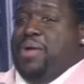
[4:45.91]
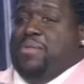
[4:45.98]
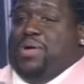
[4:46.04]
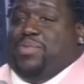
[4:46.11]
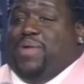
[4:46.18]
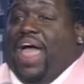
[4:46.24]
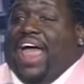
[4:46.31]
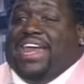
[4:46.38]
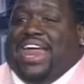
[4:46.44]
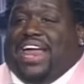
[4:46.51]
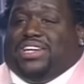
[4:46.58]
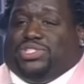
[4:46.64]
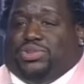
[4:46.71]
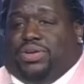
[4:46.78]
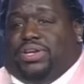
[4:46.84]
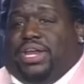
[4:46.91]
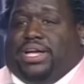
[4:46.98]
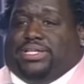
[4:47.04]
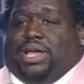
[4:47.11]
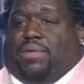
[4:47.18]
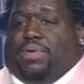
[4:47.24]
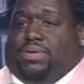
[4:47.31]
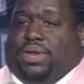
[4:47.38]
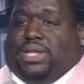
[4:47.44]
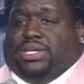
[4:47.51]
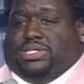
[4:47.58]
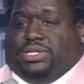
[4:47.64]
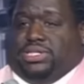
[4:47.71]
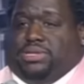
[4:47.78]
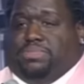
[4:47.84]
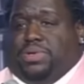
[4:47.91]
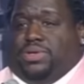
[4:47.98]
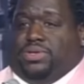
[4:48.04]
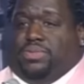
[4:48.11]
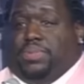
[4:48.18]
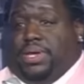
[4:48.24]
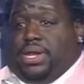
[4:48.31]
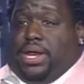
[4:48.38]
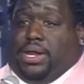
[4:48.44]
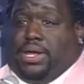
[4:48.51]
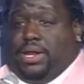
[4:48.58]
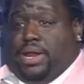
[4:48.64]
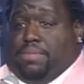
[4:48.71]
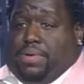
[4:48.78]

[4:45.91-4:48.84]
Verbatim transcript: We were riding down the street. Nigga thought we were listening to some music. Me and that nigga and that